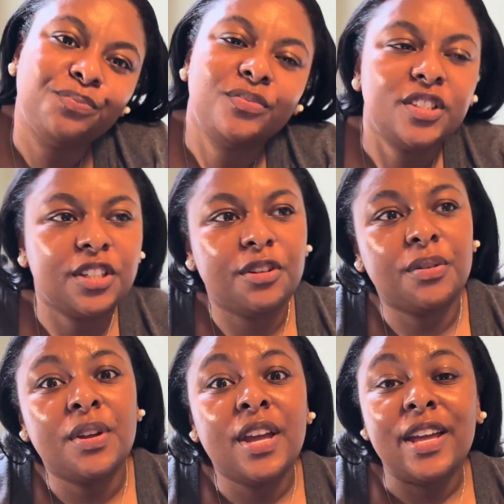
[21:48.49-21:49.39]
So
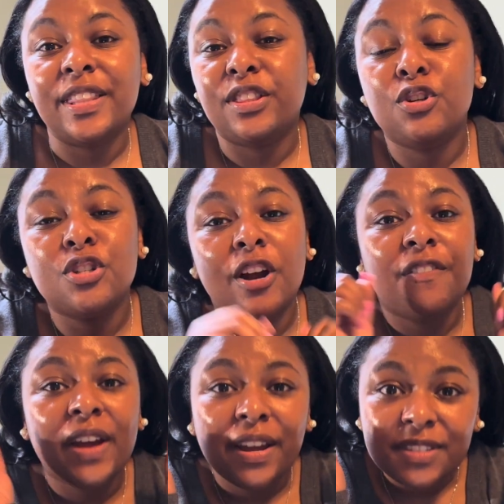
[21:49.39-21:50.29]
those are our
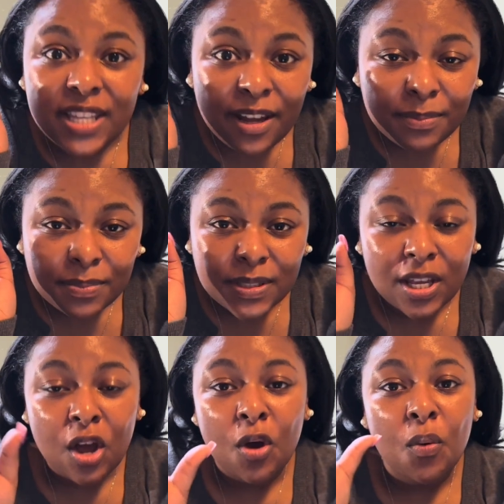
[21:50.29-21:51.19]
5 steps.
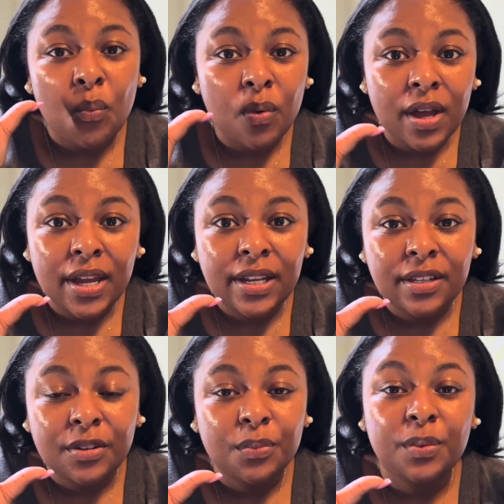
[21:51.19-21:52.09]
1,
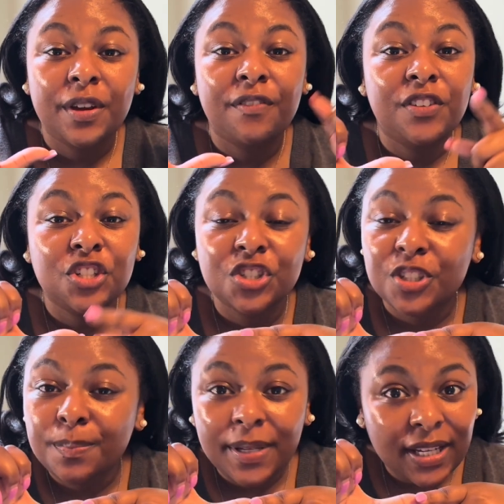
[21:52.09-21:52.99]
we have fix your
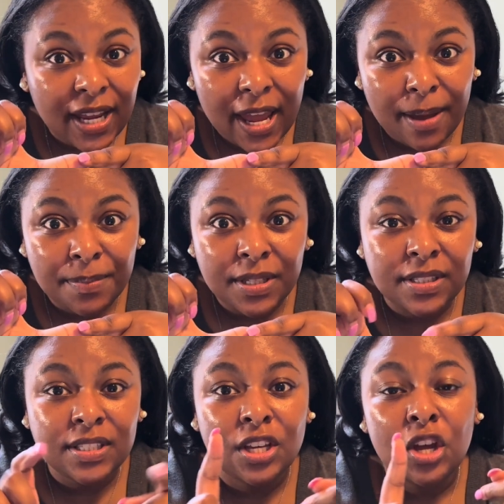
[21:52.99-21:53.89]
spending habits.